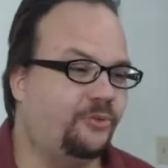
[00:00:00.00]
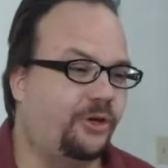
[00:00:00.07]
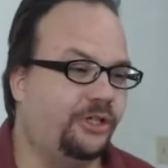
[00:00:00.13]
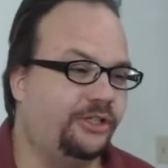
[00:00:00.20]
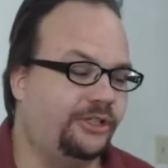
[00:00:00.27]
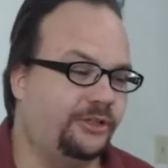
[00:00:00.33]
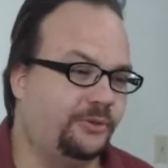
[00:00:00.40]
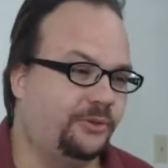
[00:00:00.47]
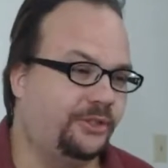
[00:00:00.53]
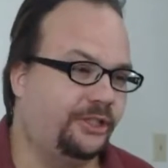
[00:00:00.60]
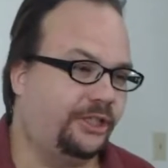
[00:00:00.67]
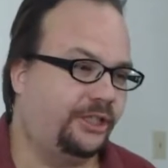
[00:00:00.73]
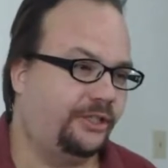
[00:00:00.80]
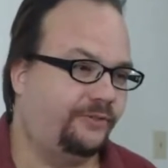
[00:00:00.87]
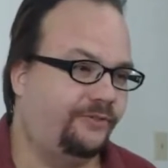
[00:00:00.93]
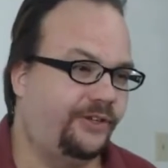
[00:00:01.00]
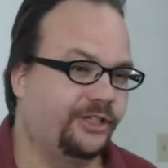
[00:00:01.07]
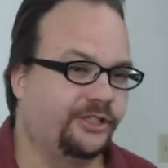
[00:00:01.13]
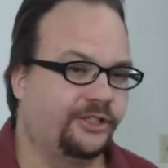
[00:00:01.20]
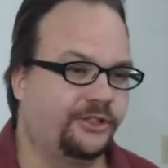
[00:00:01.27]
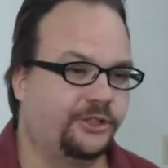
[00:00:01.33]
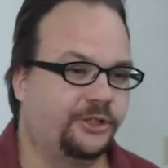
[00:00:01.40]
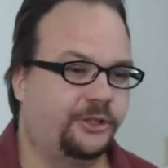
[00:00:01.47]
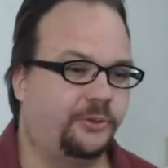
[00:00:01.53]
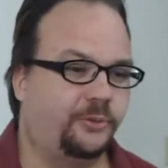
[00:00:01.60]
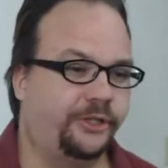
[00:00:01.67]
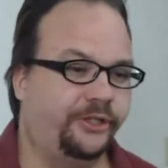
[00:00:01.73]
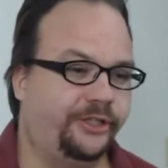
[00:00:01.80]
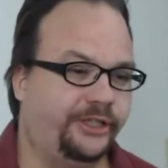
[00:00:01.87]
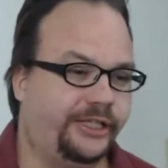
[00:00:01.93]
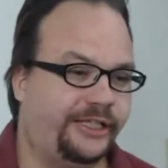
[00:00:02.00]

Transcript: wanted to fuck a girl wearing a